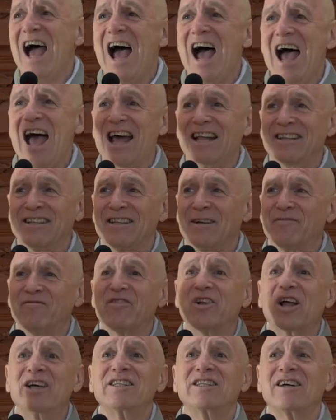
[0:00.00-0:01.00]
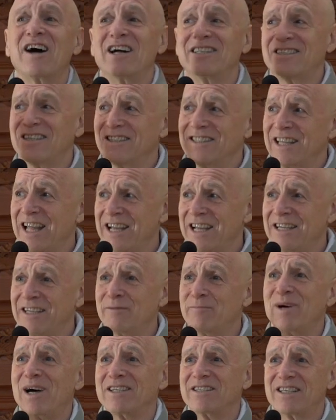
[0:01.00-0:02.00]
And the flight got delayed
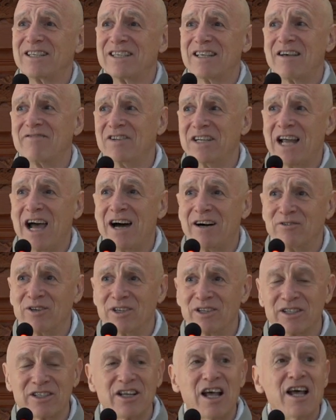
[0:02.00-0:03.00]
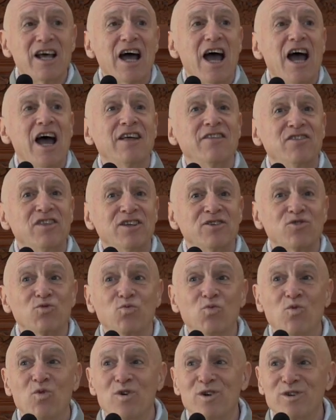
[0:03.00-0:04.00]
about 7 hours, and this
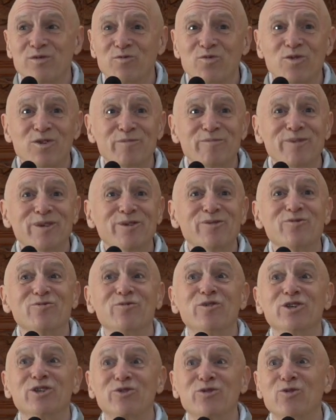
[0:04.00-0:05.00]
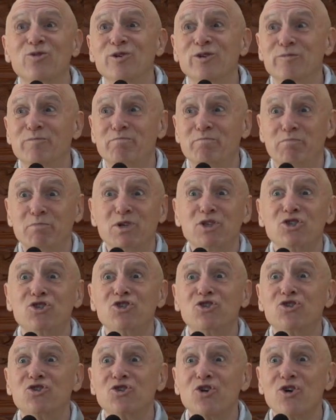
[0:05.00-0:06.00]
one woman was going
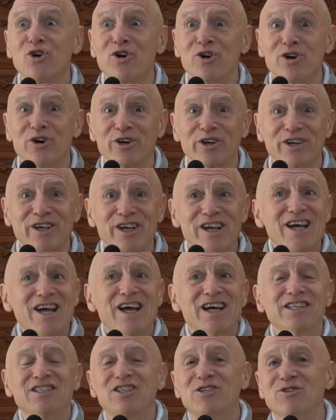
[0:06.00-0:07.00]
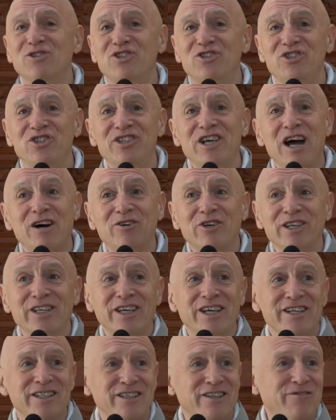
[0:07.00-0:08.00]
berserk, and she was yelling
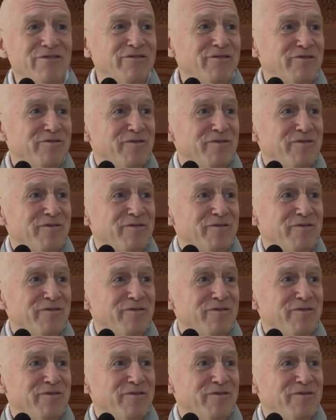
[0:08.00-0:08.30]
at the